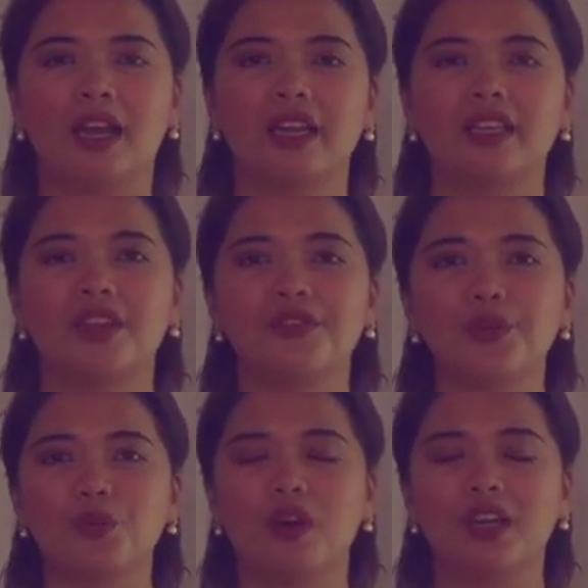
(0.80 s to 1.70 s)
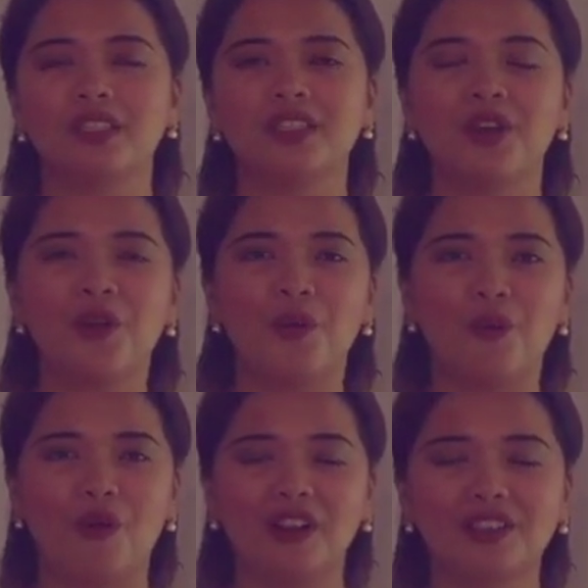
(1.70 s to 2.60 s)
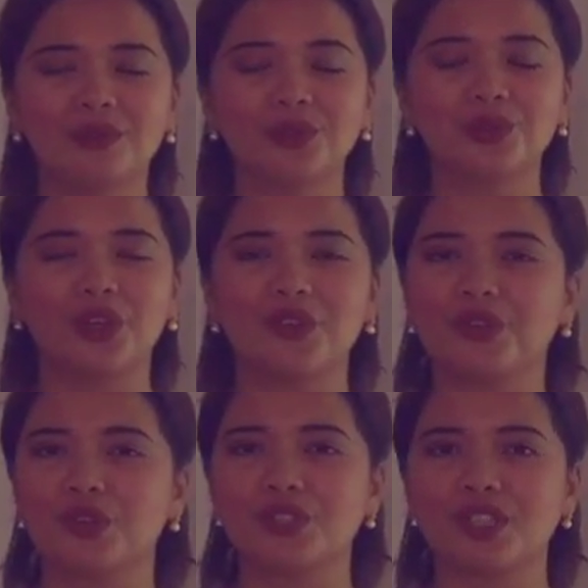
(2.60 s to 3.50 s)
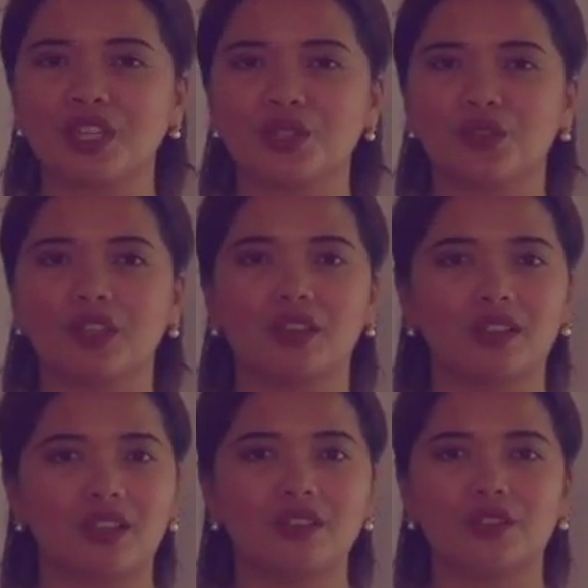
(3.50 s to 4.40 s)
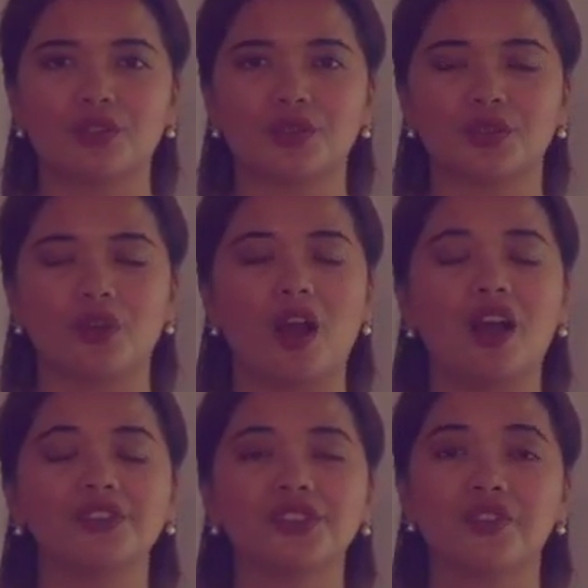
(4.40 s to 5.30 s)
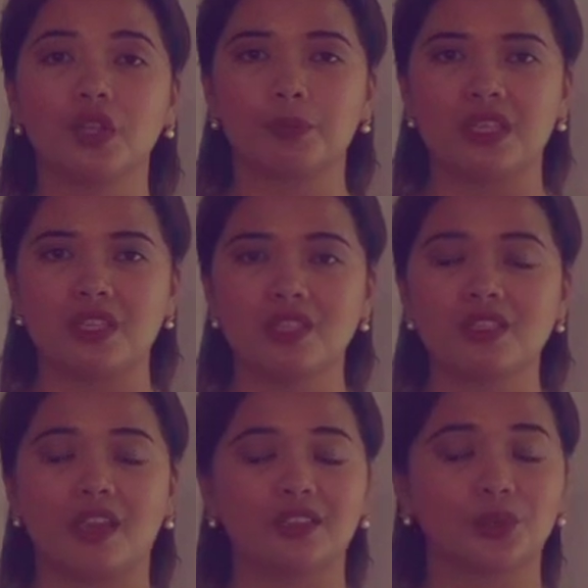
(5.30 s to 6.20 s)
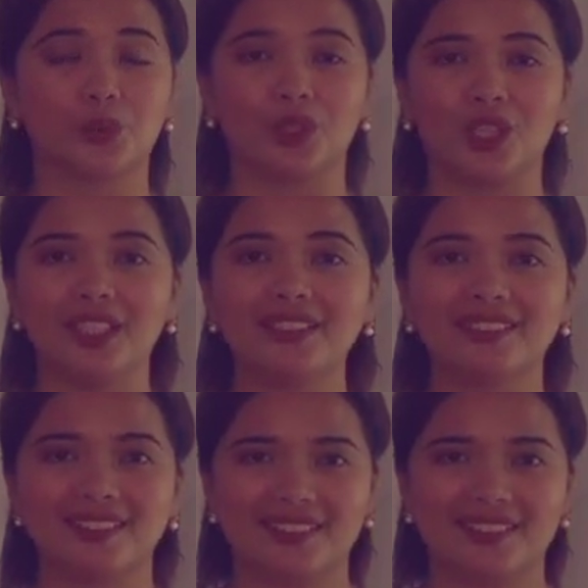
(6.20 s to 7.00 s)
Hi everyone! Welcome to 21st Century Literature of the Philippines and the world.